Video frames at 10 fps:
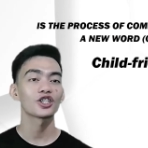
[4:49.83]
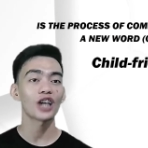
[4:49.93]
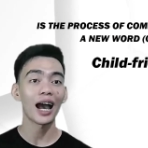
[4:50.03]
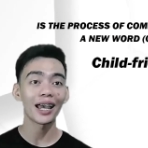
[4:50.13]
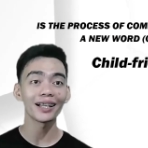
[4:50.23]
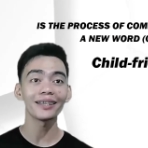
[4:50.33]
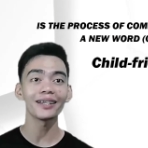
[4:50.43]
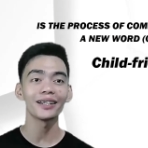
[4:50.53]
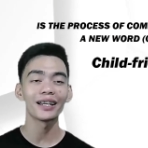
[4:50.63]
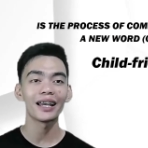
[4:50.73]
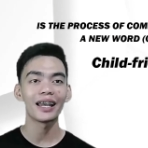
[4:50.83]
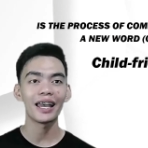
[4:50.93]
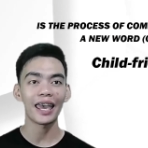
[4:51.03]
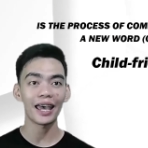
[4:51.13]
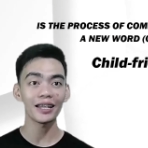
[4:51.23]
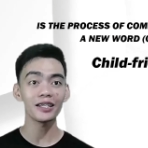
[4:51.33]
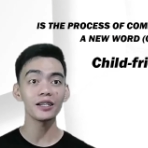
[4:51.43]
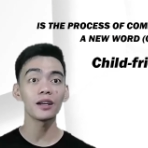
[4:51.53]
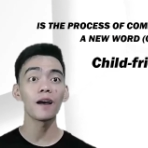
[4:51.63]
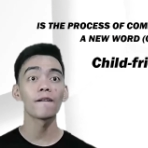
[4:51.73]
child
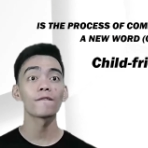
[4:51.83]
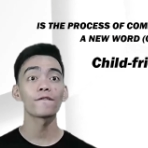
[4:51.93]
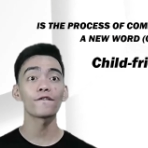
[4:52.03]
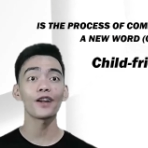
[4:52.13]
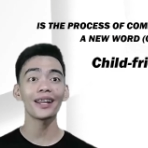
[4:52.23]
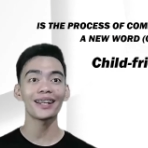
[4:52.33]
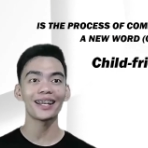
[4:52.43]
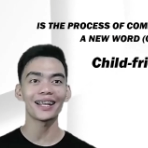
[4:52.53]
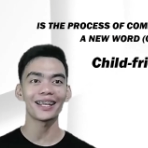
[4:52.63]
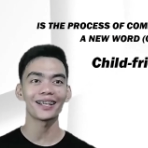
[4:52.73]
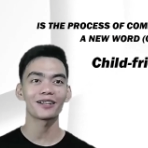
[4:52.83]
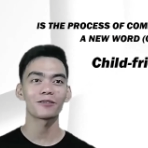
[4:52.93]
and friendly.